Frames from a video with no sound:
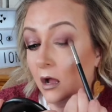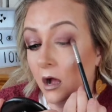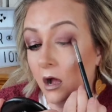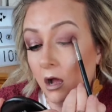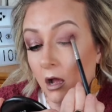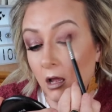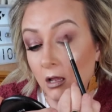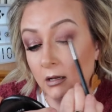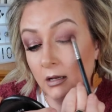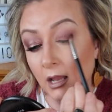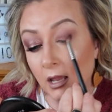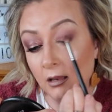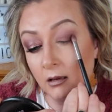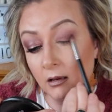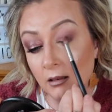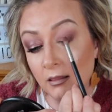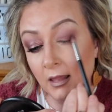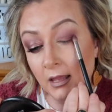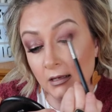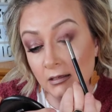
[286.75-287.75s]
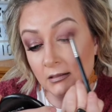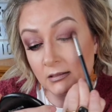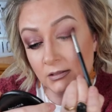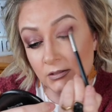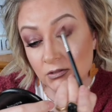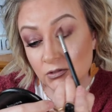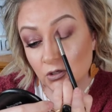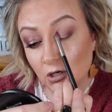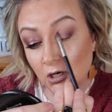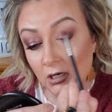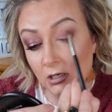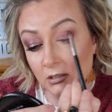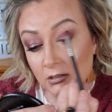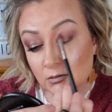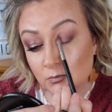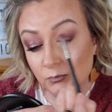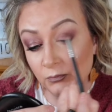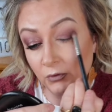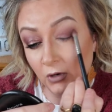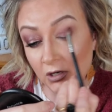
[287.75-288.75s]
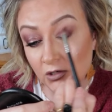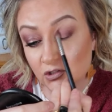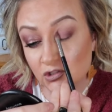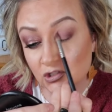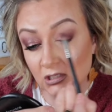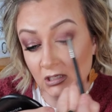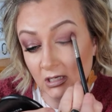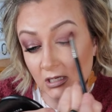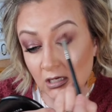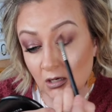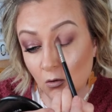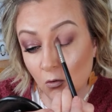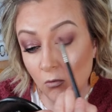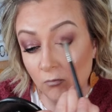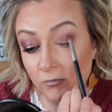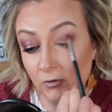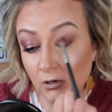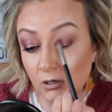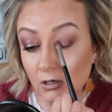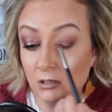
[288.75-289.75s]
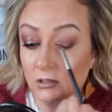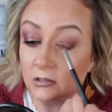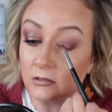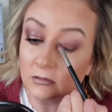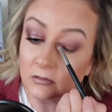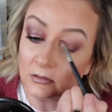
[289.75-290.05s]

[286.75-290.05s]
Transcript: on and then start brushing it over,